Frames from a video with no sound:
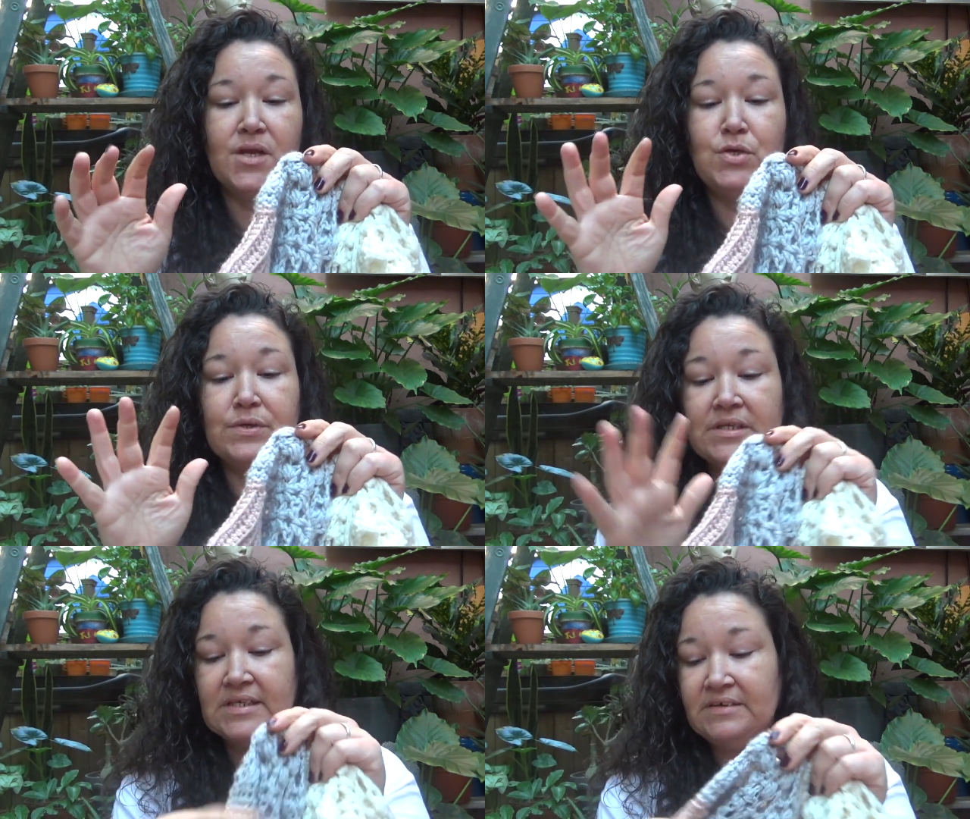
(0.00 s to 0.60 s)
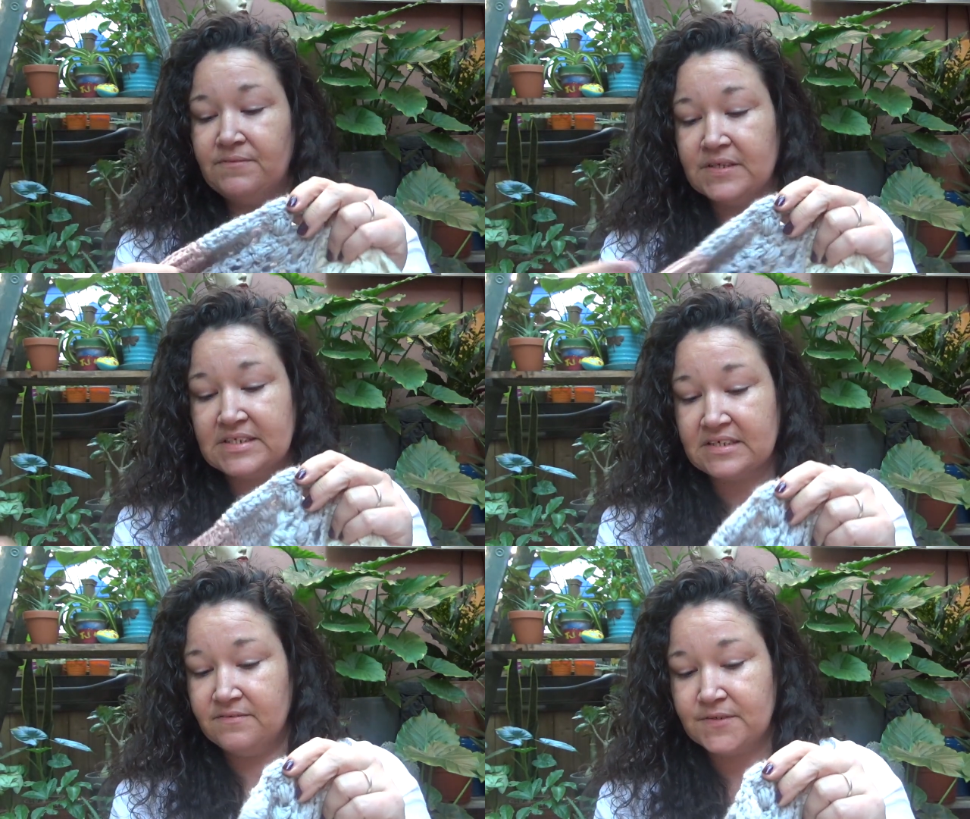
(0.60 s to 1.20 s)
You can leave the
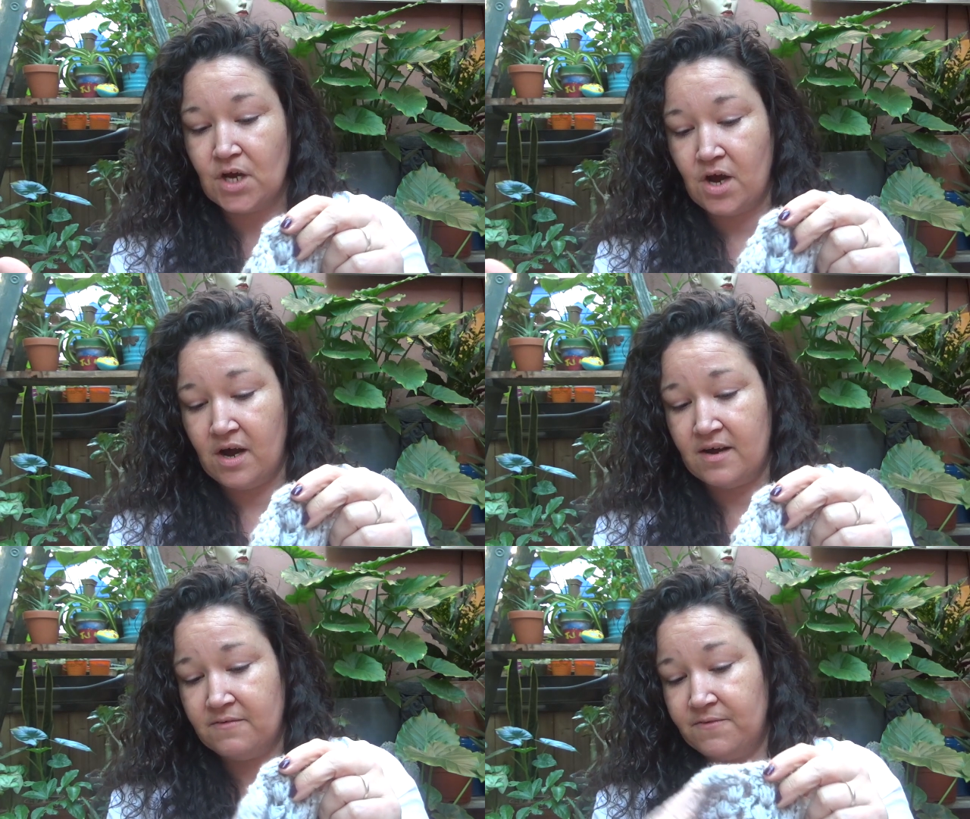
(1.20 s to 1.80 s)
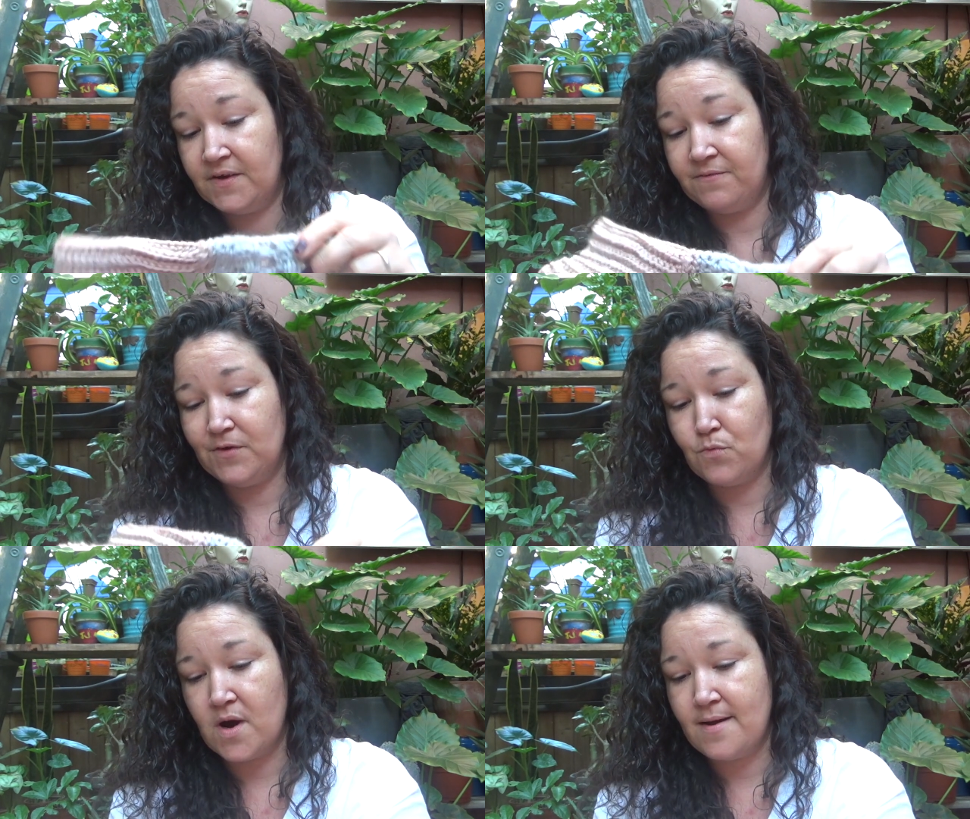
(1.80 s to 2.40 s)
sleeves off if
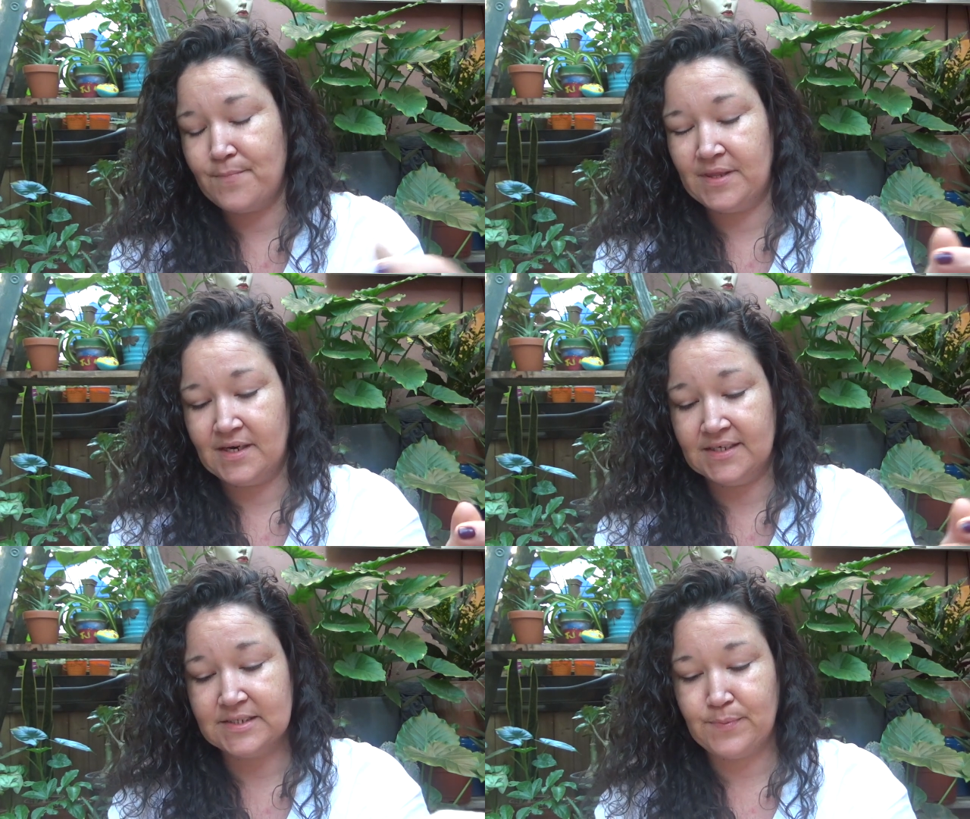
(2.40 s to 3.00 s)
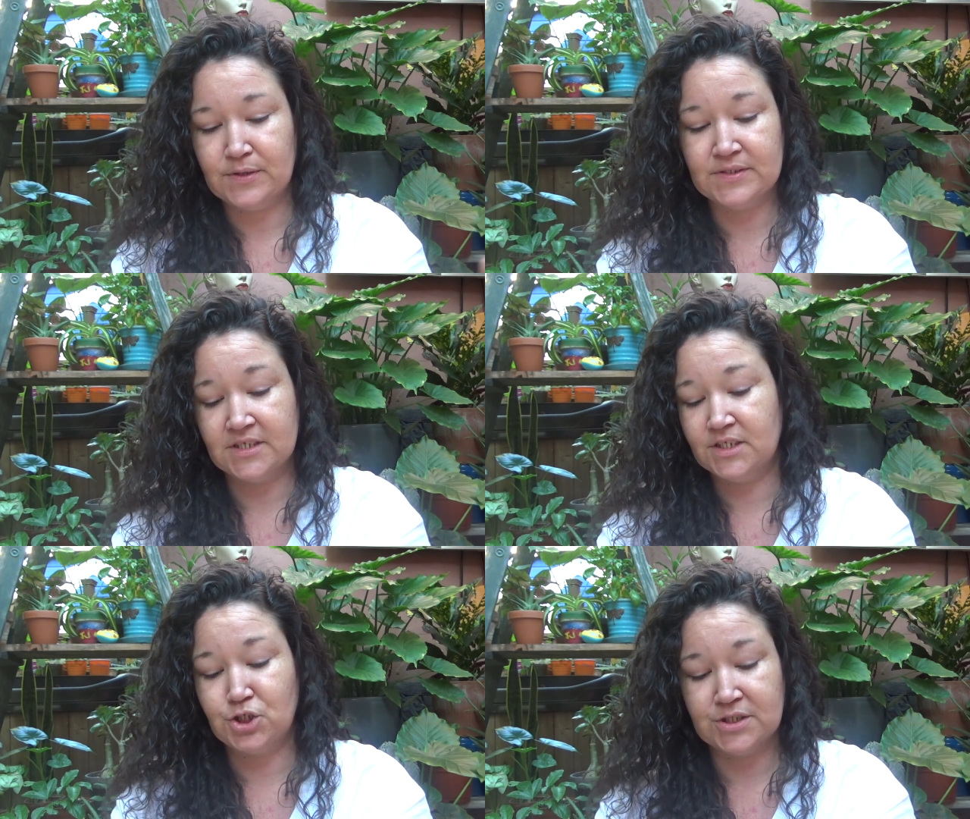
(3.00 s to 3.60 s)
you want, but then I suppose
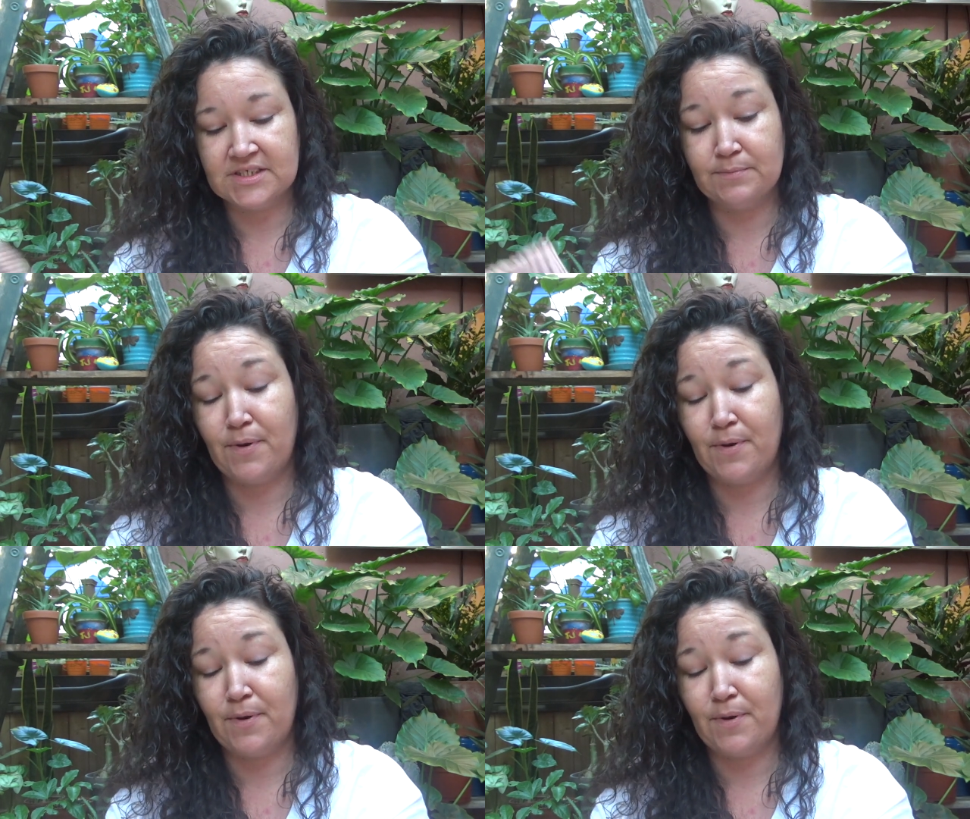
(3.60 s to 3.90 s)
it's just a